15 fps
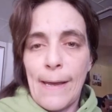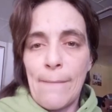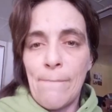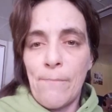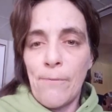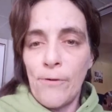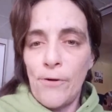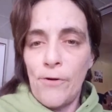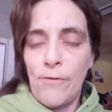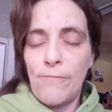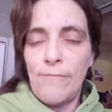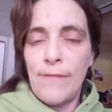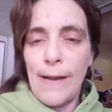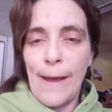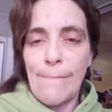can
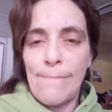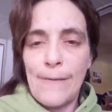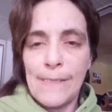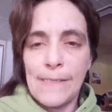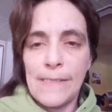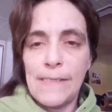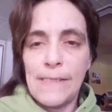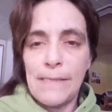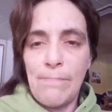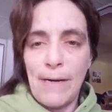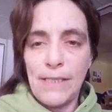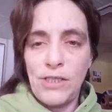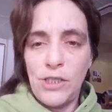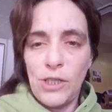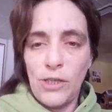prove that I visited
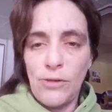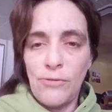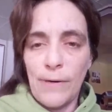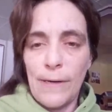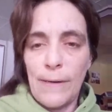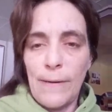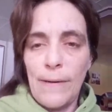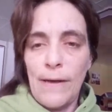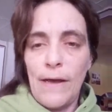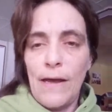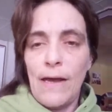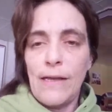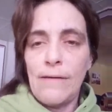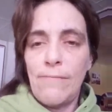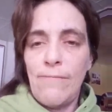my children.
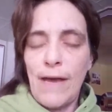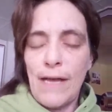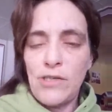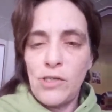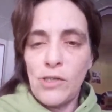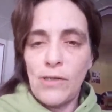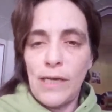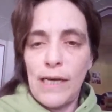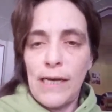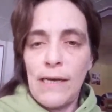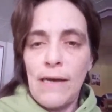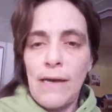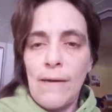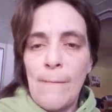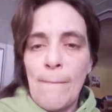And
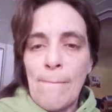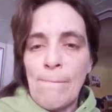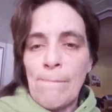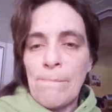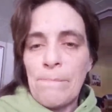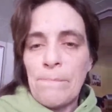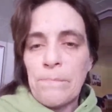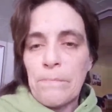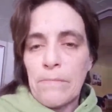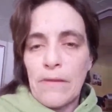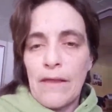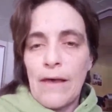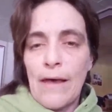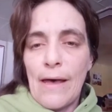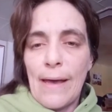eventually,
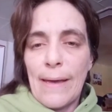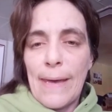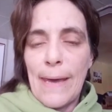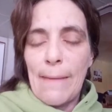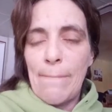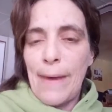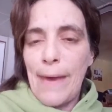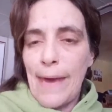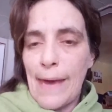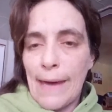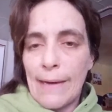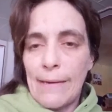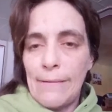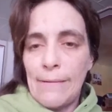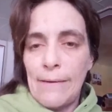I came
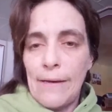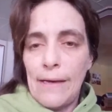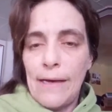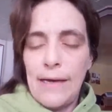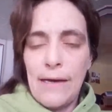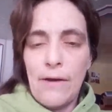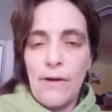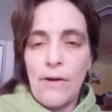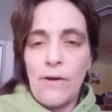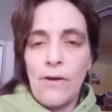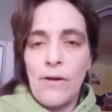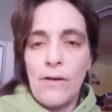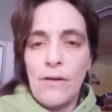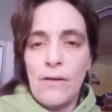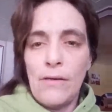back here
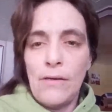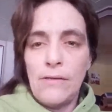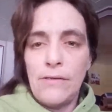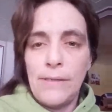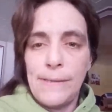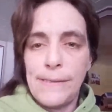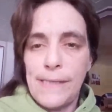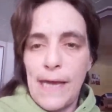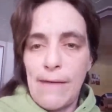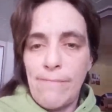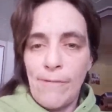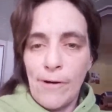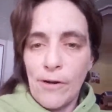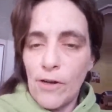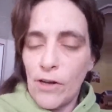to stay
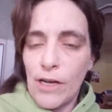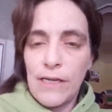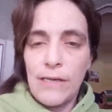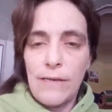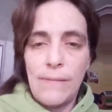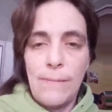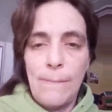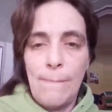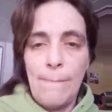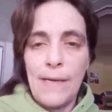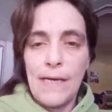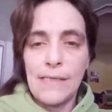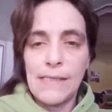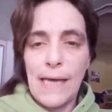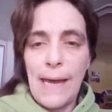for good
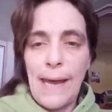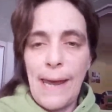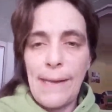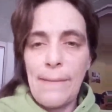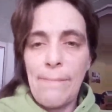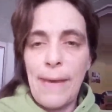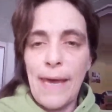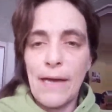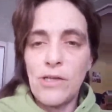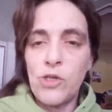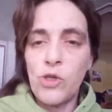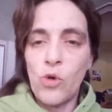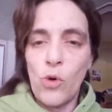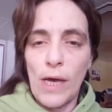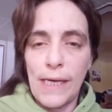because I had to make a
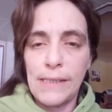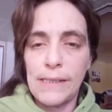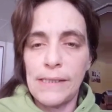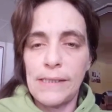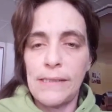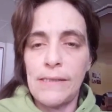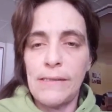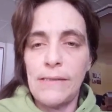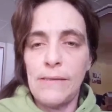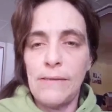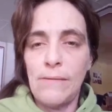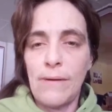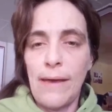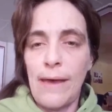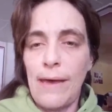choice.
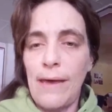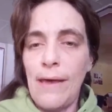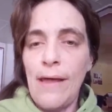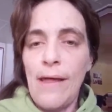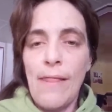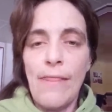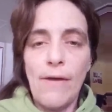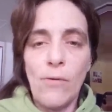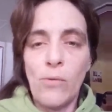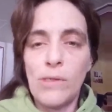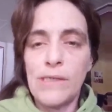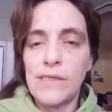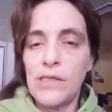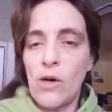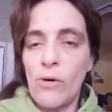Okay? There
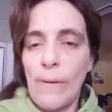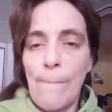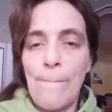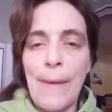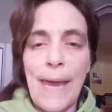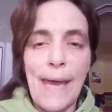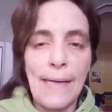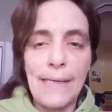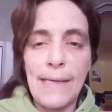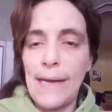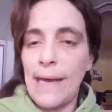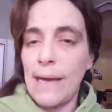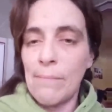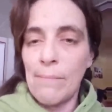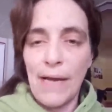was no
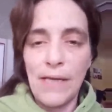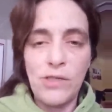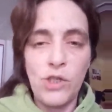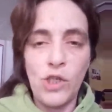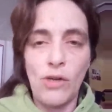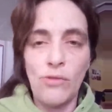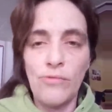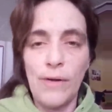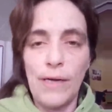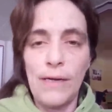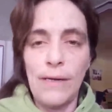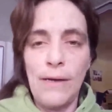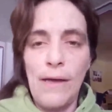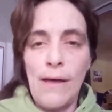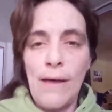abandoning my children.